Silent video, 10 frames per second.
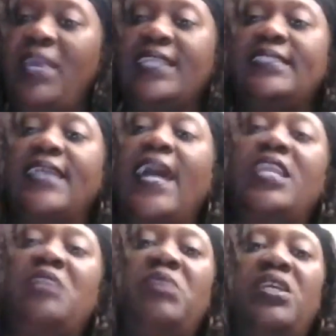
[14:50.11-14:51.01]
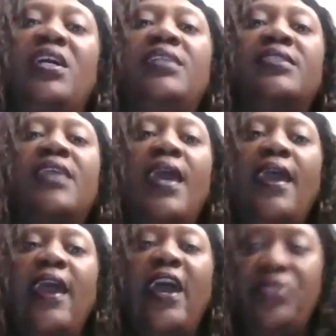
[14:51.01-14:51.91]
Excited because
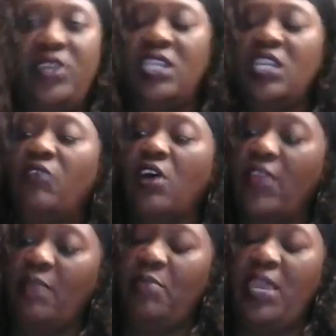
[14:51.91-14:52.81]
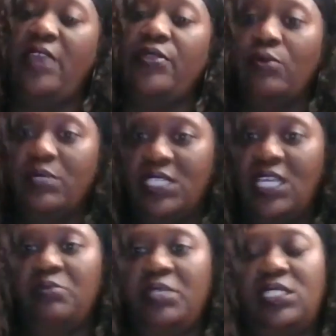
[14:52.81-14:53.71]
at the end of all that pain, there was
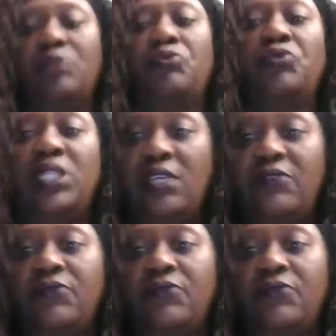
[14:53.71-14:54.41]
going to be some relief.